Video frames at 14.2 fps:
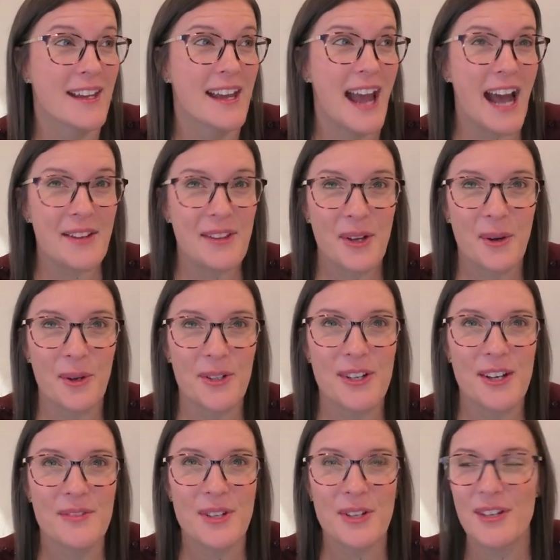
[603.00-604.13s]
Out of the corner
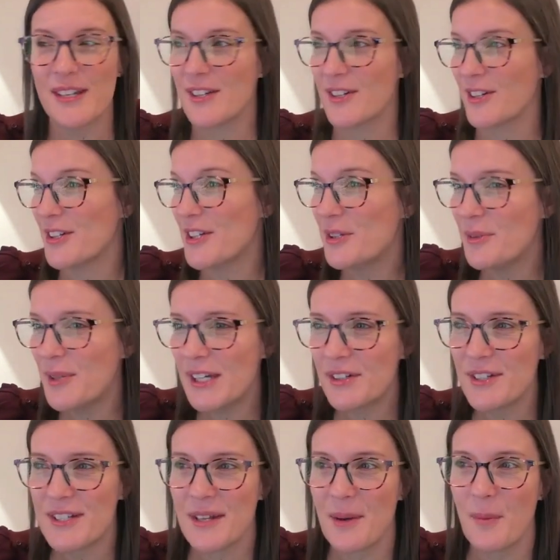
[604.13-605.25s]
of your ear, you hear
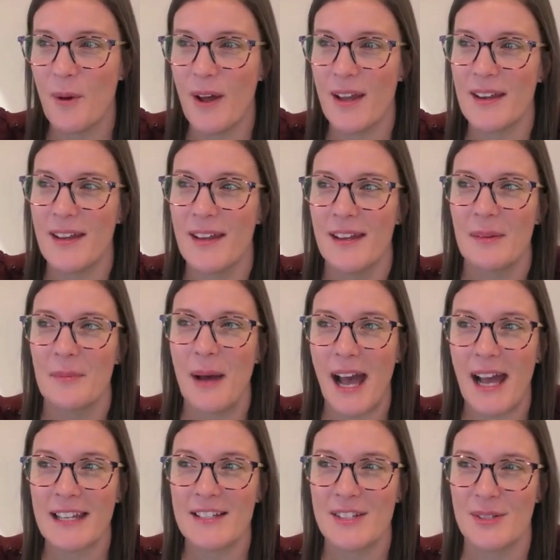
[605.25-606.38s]
someone
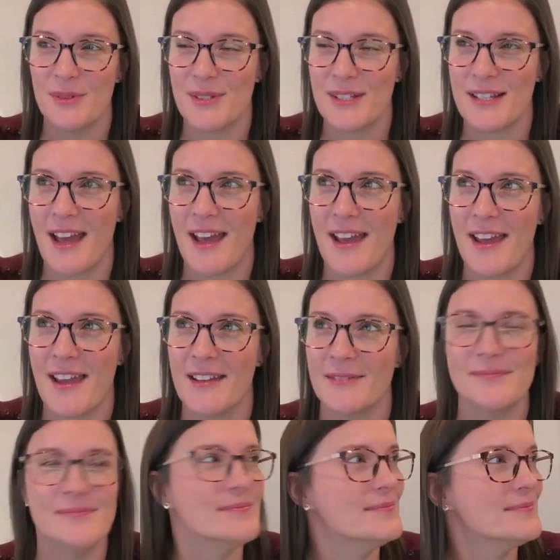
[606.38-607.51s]
behind you say,
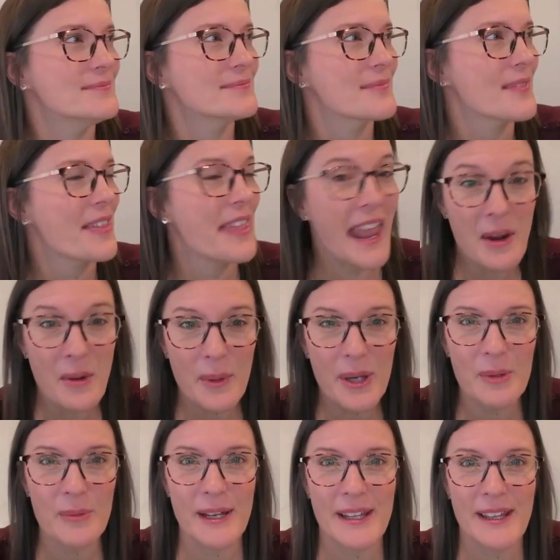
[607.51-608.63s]
they
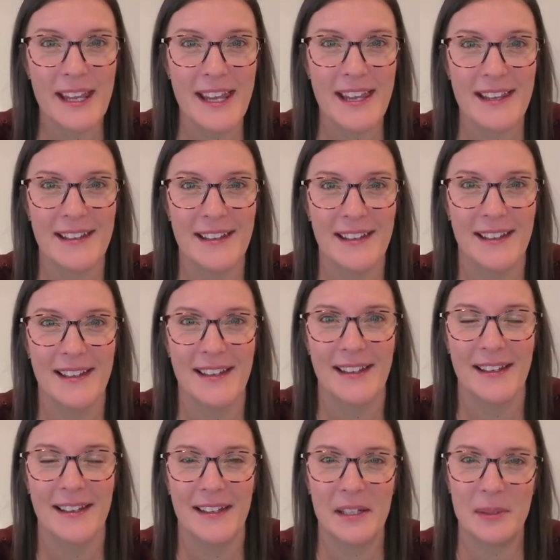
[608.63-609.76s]
were really
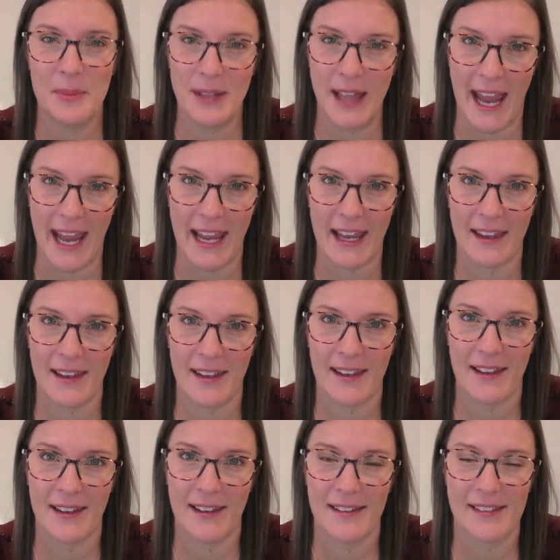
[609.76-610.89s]
blank.
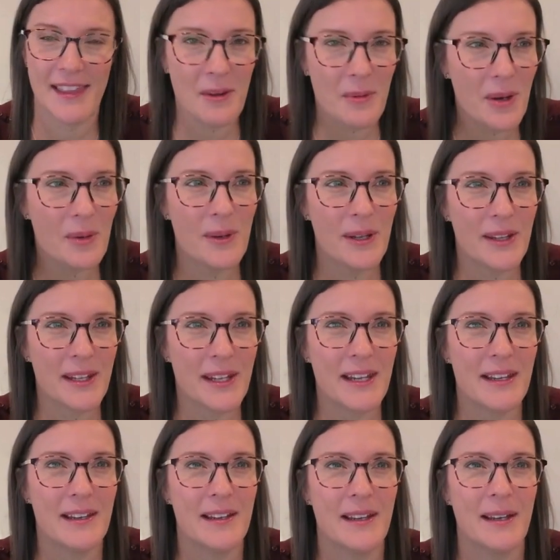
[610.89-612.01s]
They were really
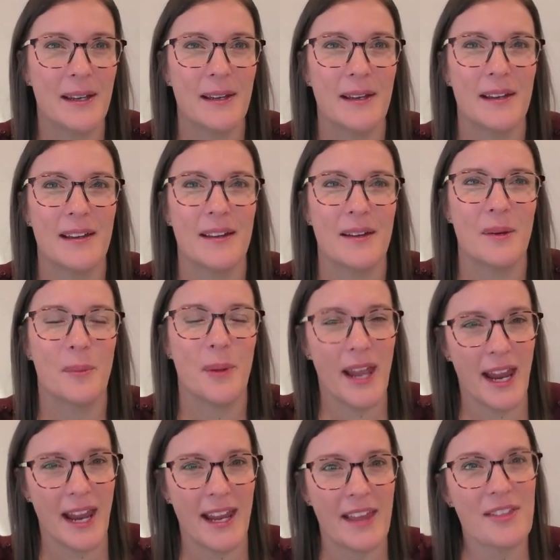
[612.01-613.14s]

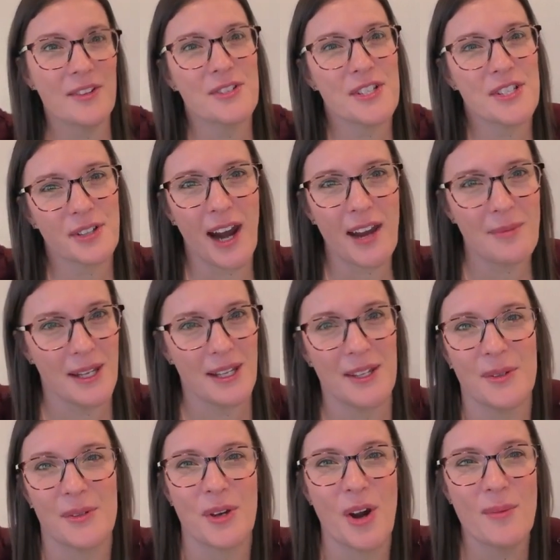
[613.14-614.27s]
blank. And they're describing you.
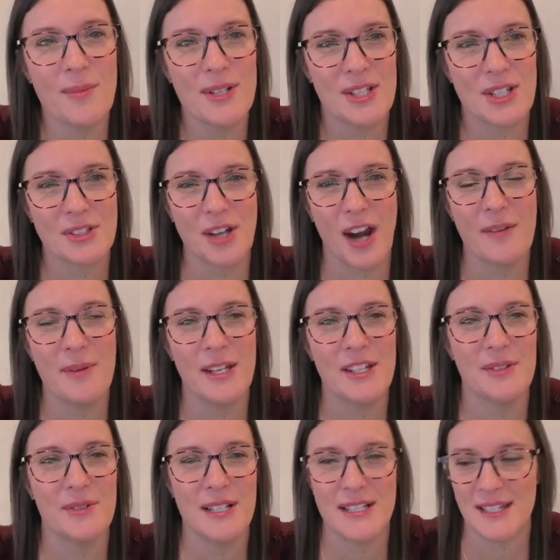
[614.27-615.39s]
They're almost describing
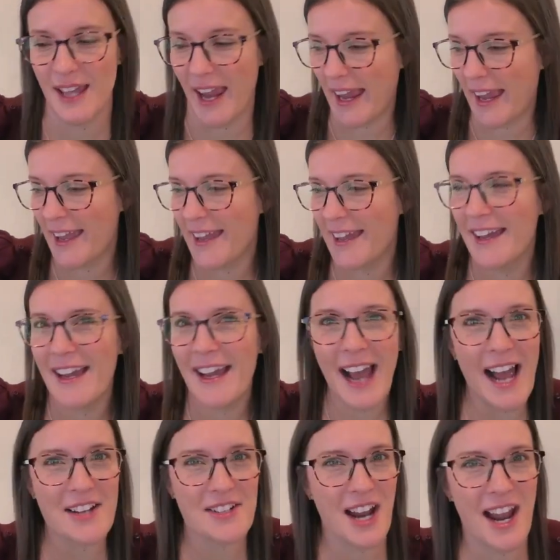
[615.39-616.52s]
you as like,
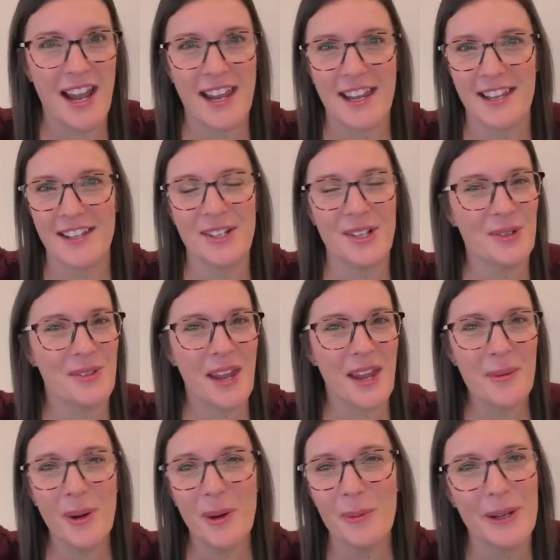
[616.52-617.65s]
gosh, they
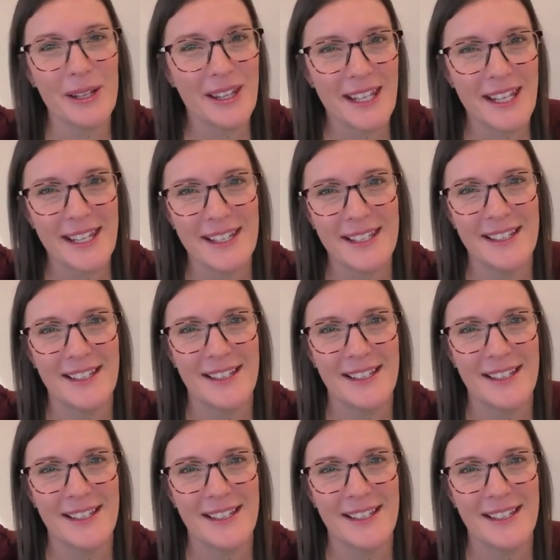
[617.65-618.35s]
were really,